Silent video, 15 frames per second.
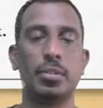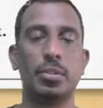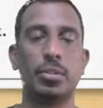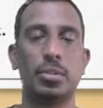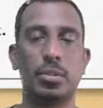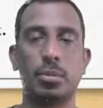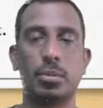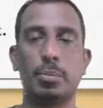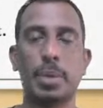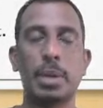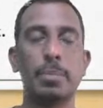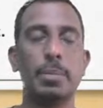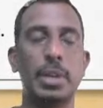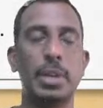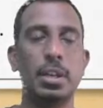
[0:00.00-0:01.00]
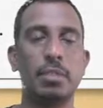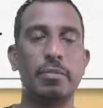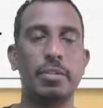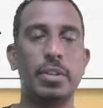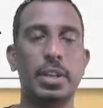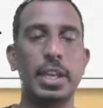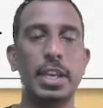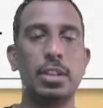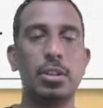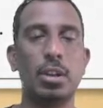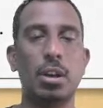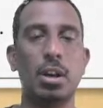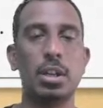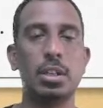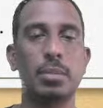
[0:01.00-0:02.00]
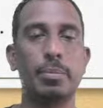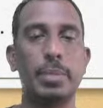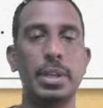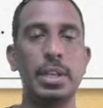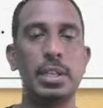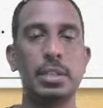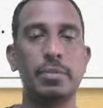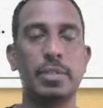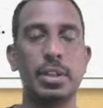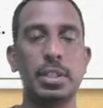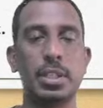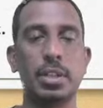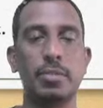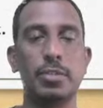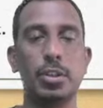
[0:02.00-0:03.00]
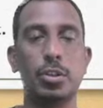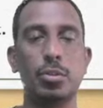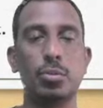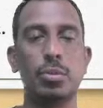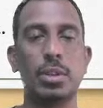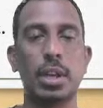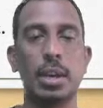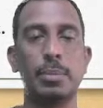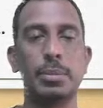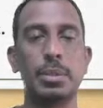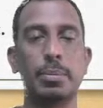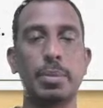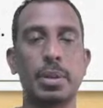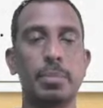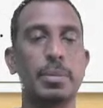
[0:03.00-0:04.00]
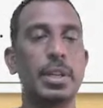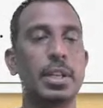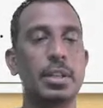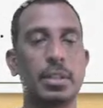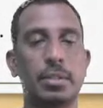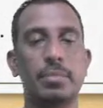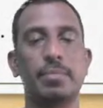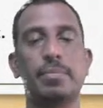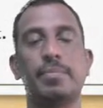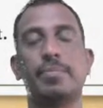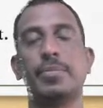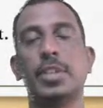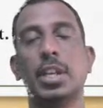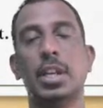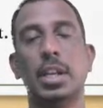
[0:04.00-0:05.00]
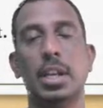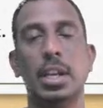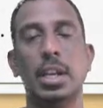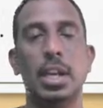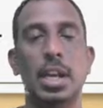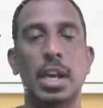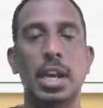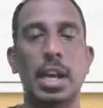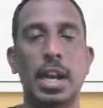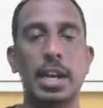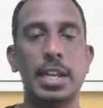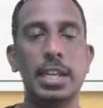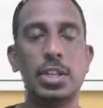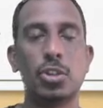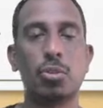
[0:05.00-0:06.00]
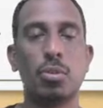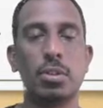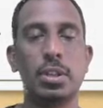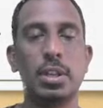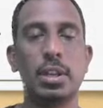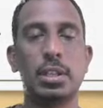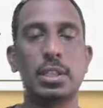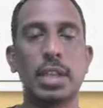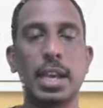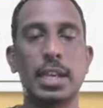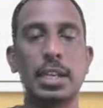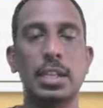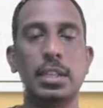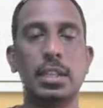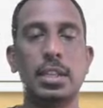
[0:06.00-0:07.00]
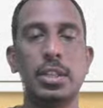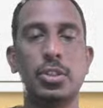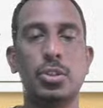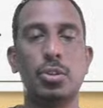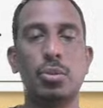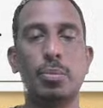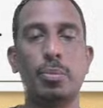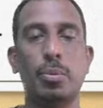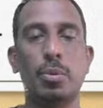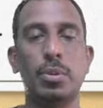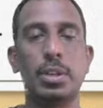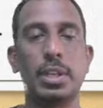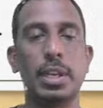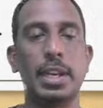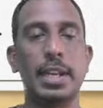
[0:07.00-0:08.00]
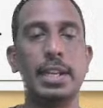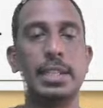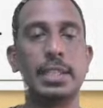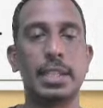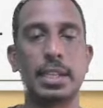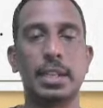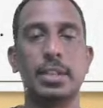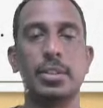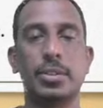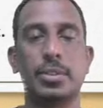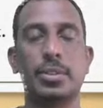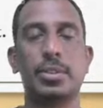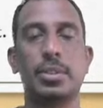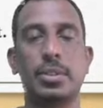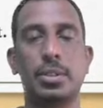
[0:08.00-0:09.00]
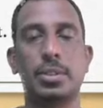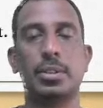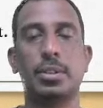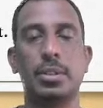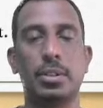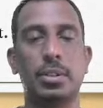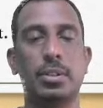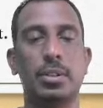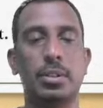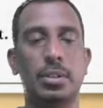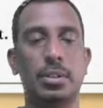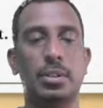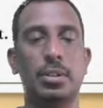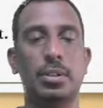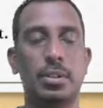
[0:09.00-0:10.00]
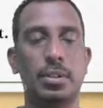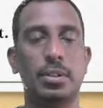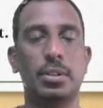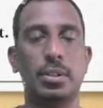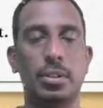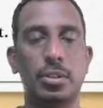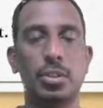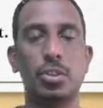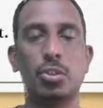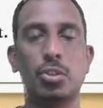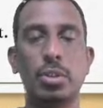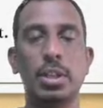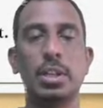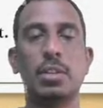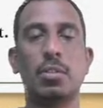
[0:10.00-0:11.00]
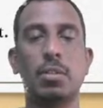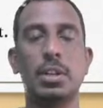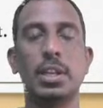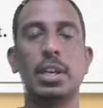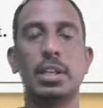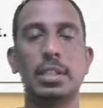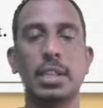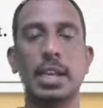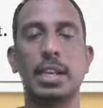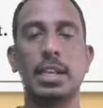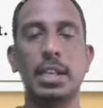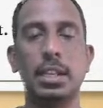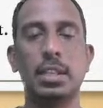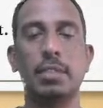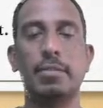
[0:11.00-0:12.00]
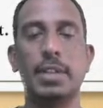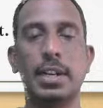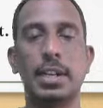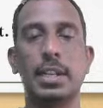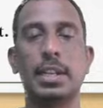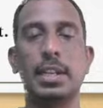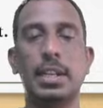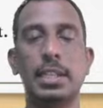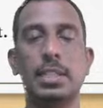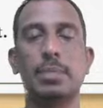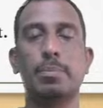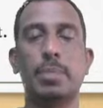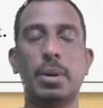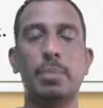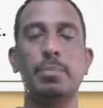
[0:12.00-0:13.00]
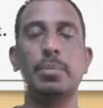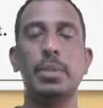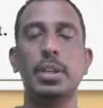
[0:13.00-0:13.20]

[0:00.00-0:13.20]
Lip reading: So per minute, if you take the heart beats for 72 times per minute, and each cardiac cycle, that is 0.8 seconds. So during cardiac cycle, the ventricles pump